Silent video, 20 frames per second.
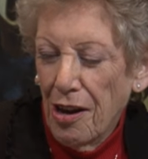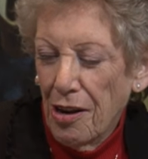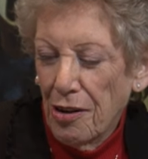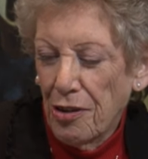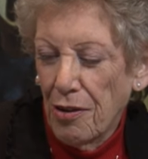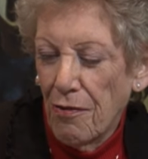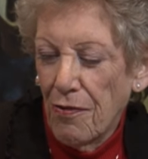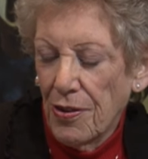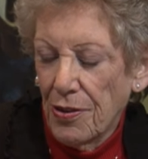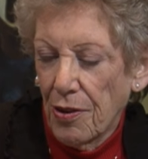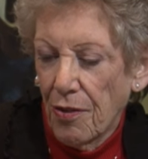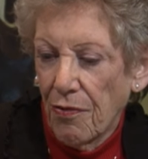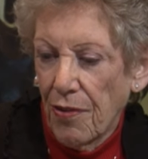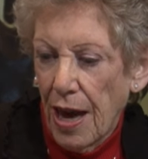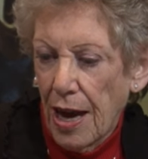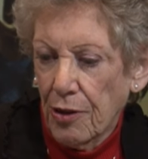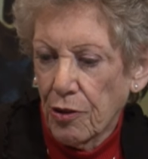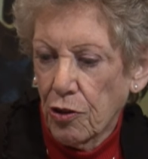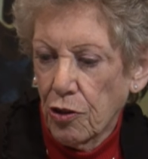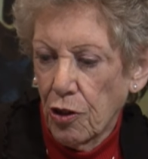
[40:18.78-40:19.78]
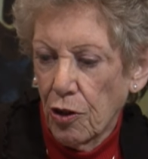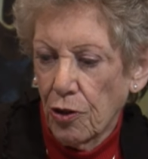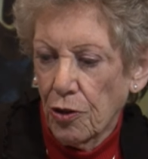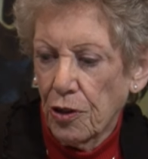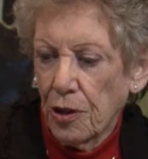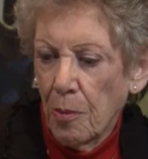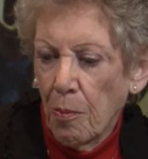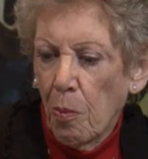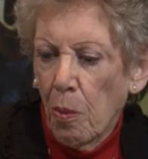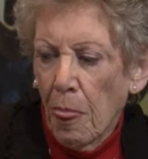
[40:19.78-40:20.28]
to visit that
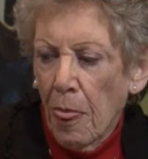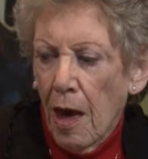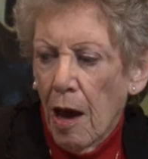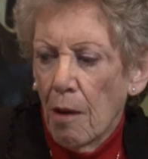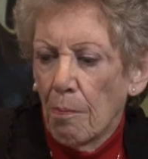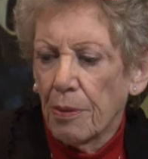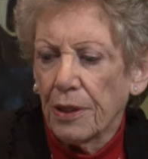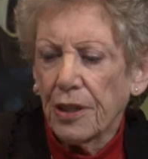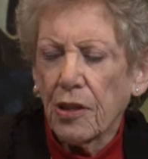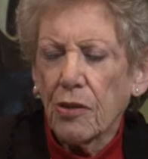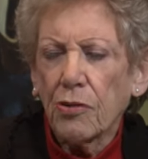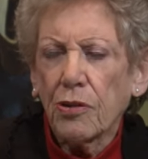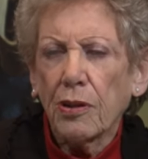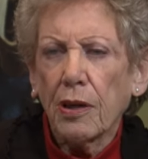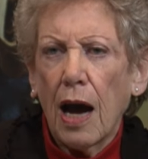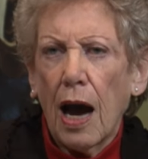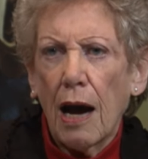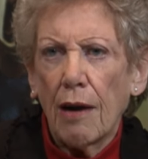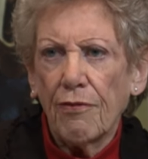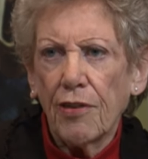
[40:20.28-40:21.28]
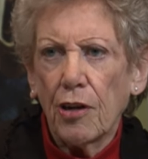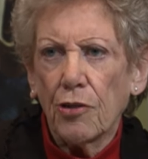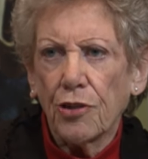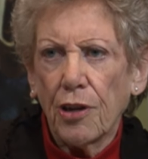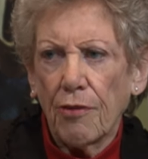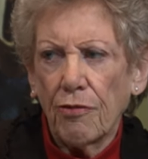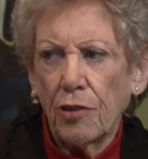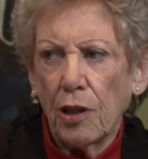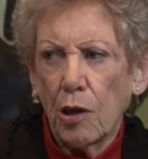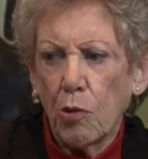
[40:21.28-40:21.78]
church. Mm-hmm. But the mm-hmm. scavi are
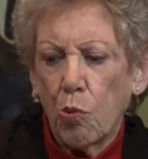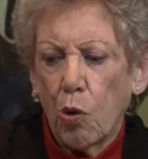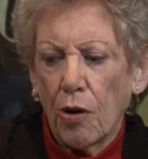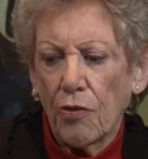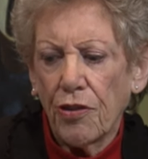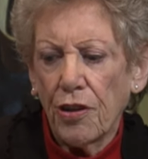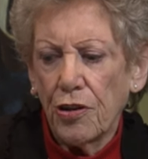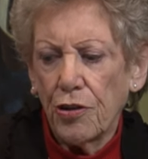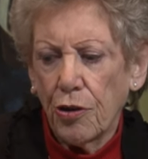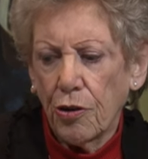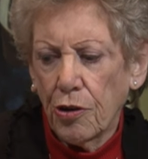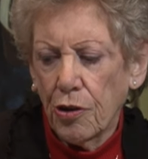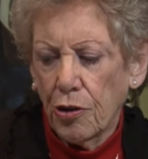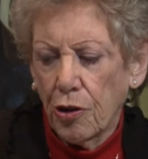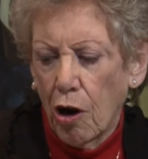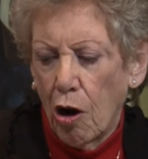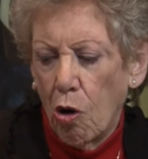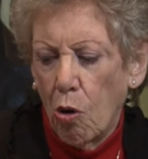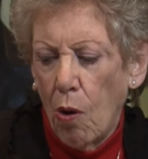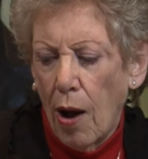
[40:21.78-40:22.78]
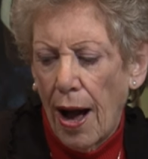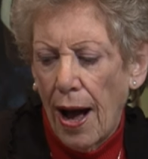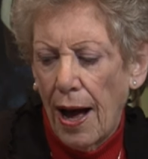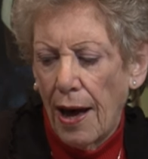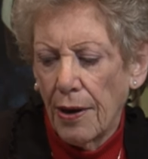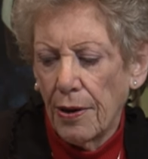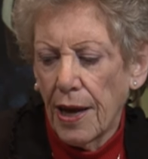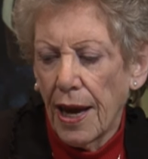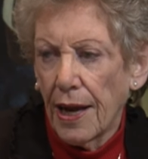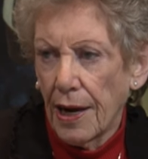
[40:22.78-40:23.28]
definitely worth it. You can go
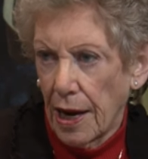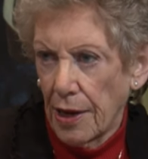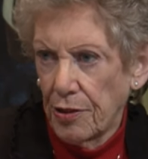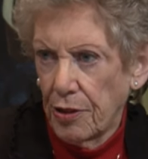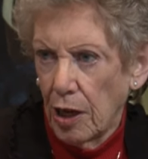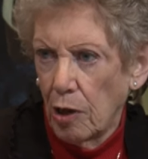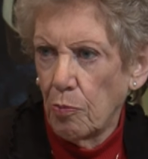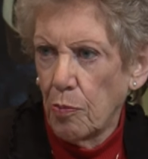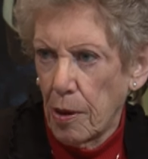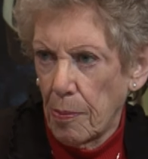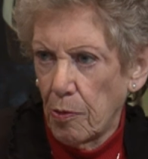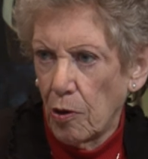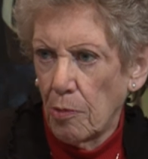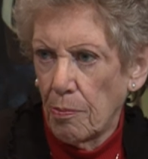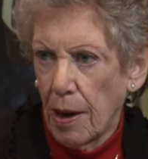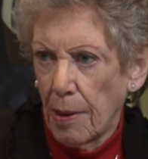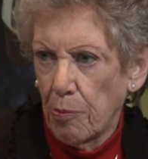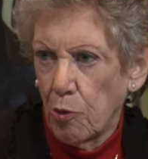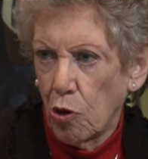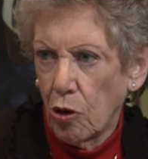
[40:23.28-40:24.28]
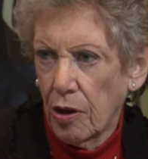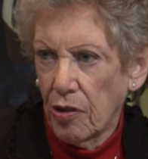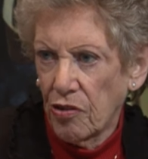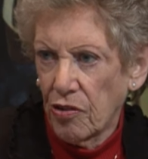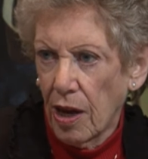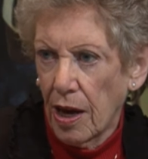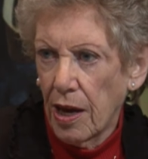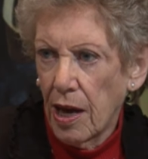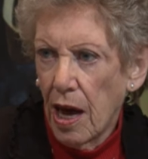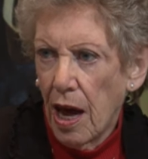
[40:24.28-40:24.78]
on, and I tell people in my book, because
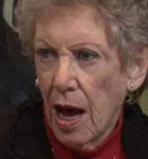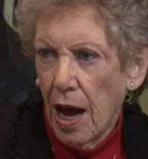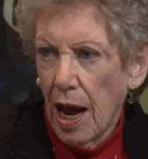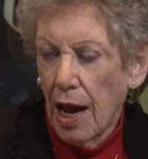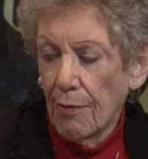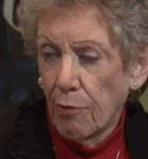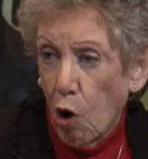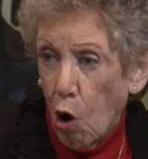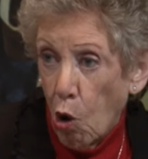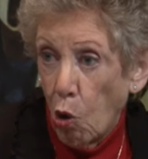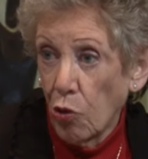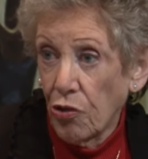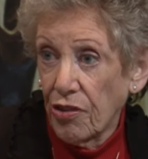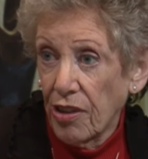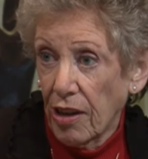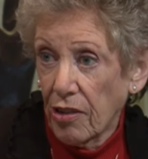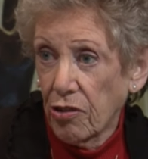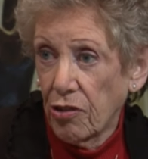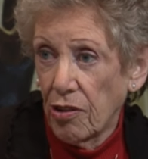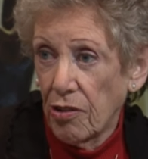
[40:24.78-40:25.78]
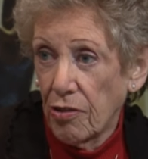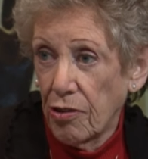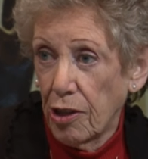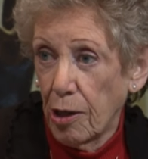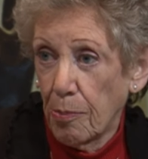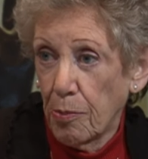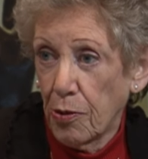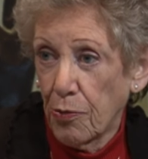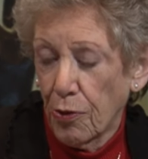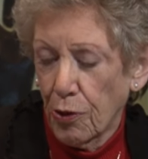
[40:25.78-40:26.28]
I, I, have a whole section,
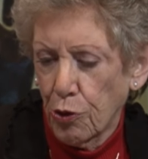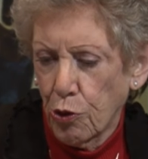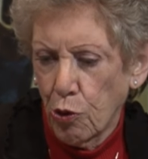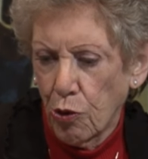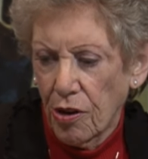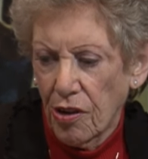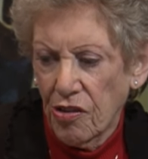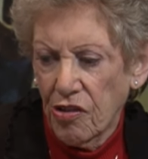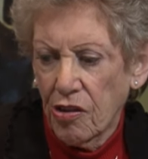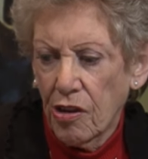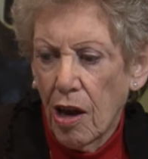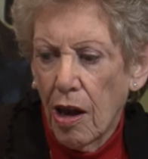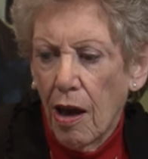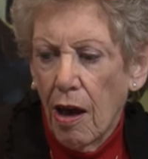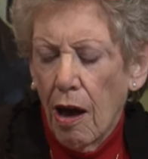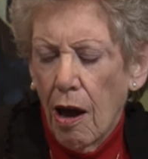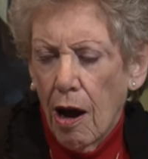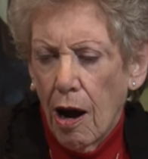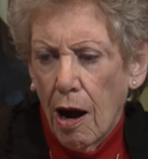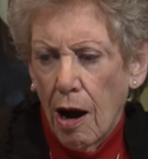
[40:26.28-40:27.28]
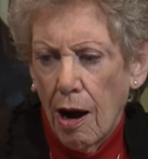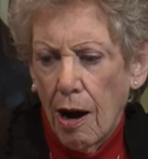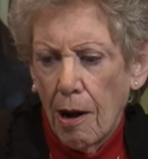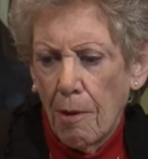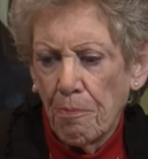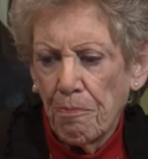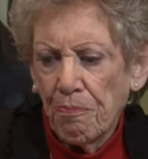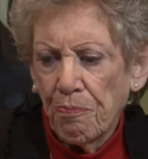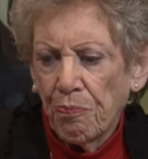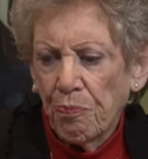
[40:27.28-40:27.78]
Tips for Tourists.
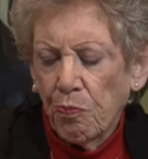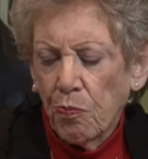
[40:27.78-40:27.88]
Um,